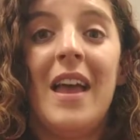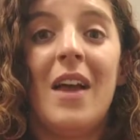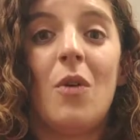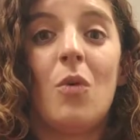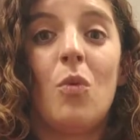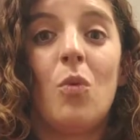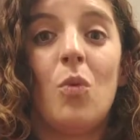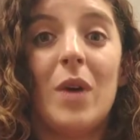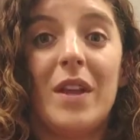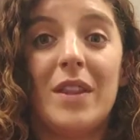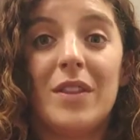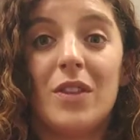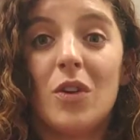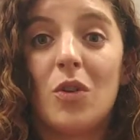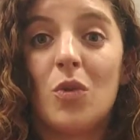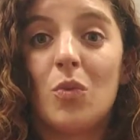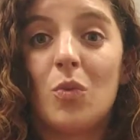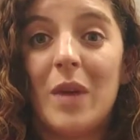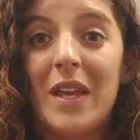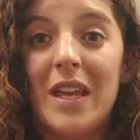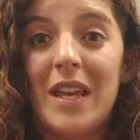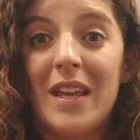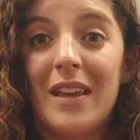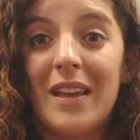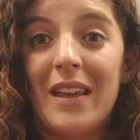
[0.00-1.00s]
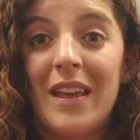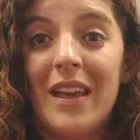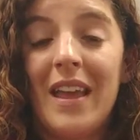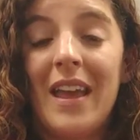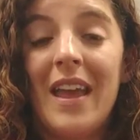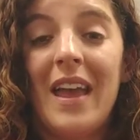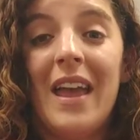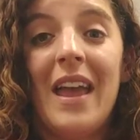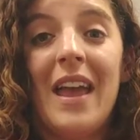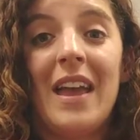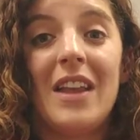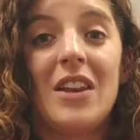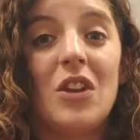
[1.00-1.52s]
when they're weak,
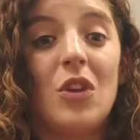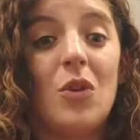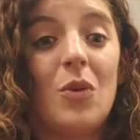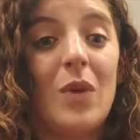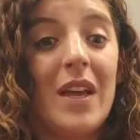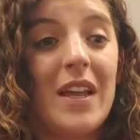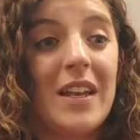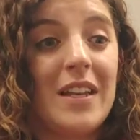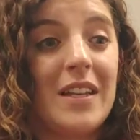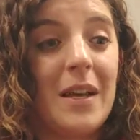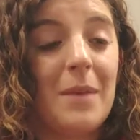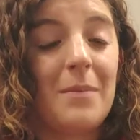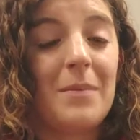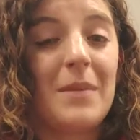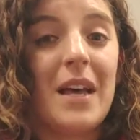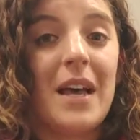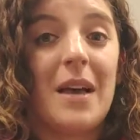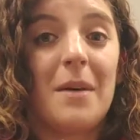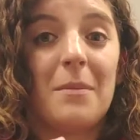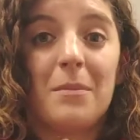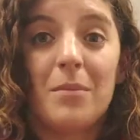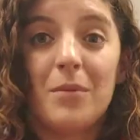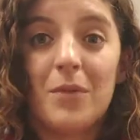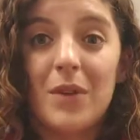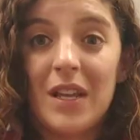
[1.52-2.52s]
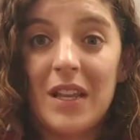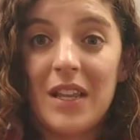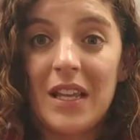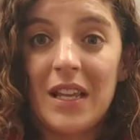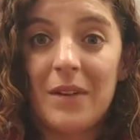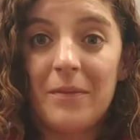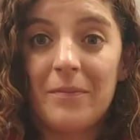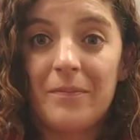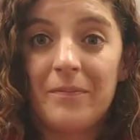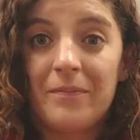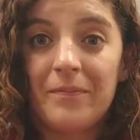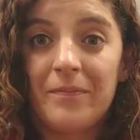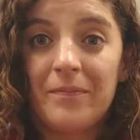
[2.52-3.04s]
and you end up not
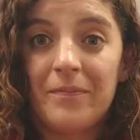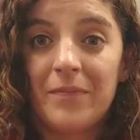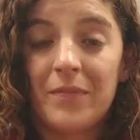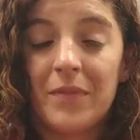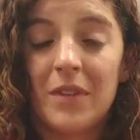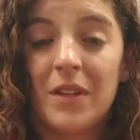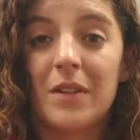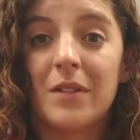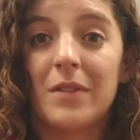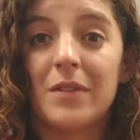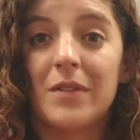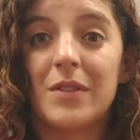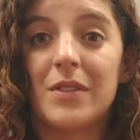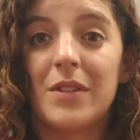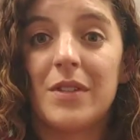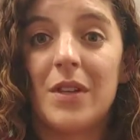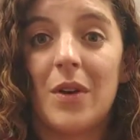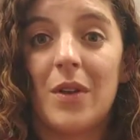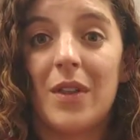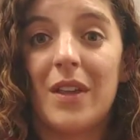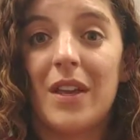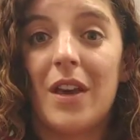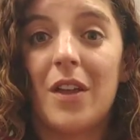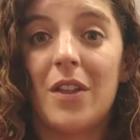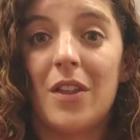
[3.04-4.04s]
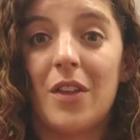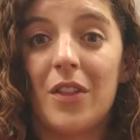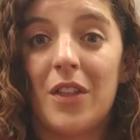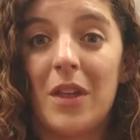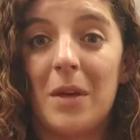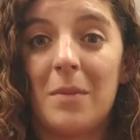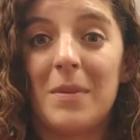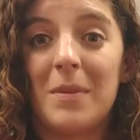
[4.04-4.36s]
breathing. So the other thing